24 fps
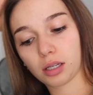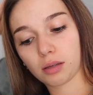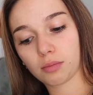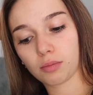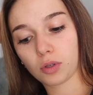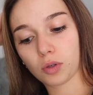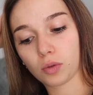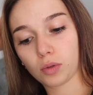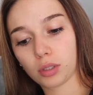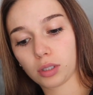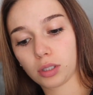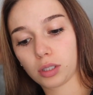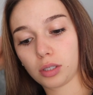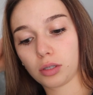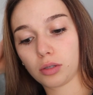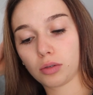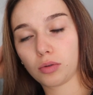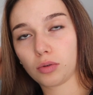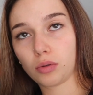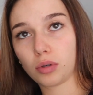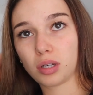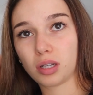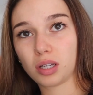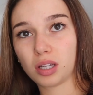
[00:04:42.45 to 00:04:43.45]
I'm going
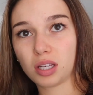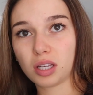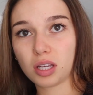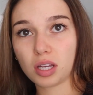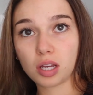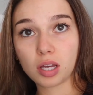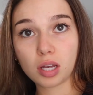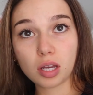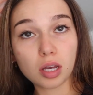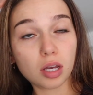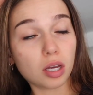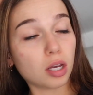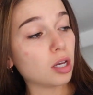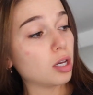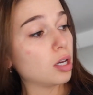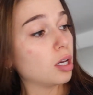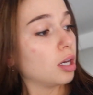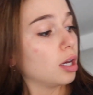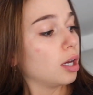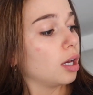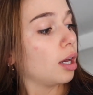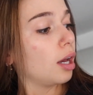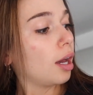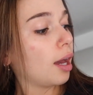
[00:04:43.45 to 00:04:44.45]
to
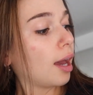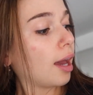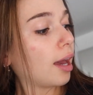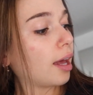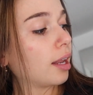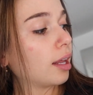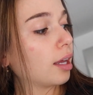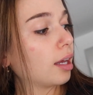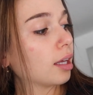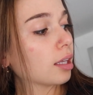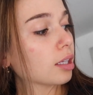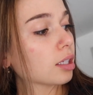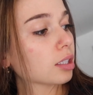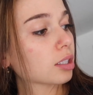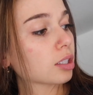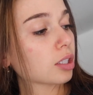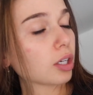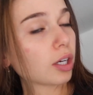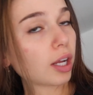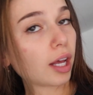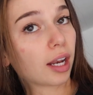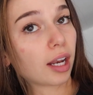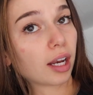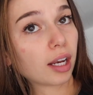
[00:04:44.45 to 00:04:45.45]
edit,
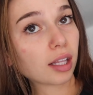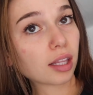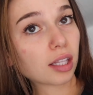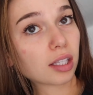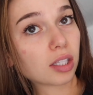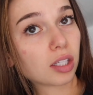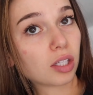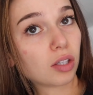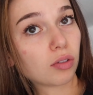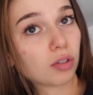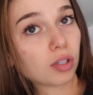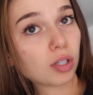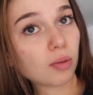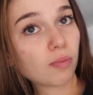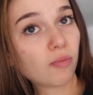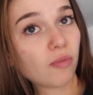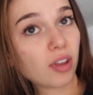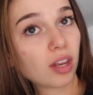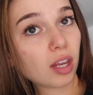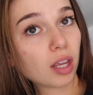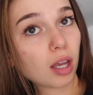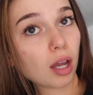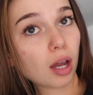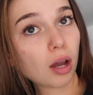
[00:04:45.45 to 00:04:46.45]
start editing this YouTube
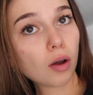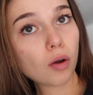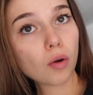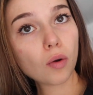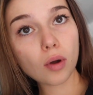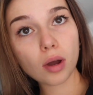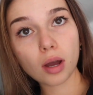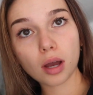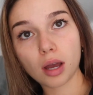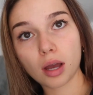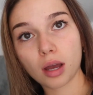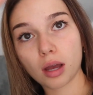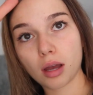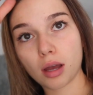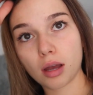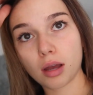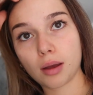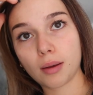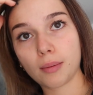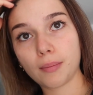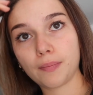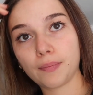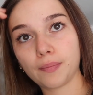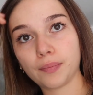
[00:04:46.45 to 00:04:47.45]
video.
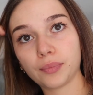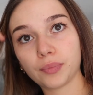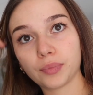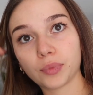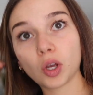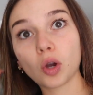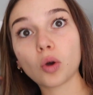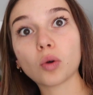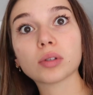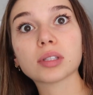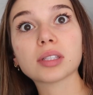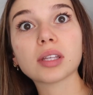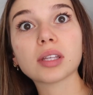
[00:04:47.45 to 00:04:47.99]
Um, oh,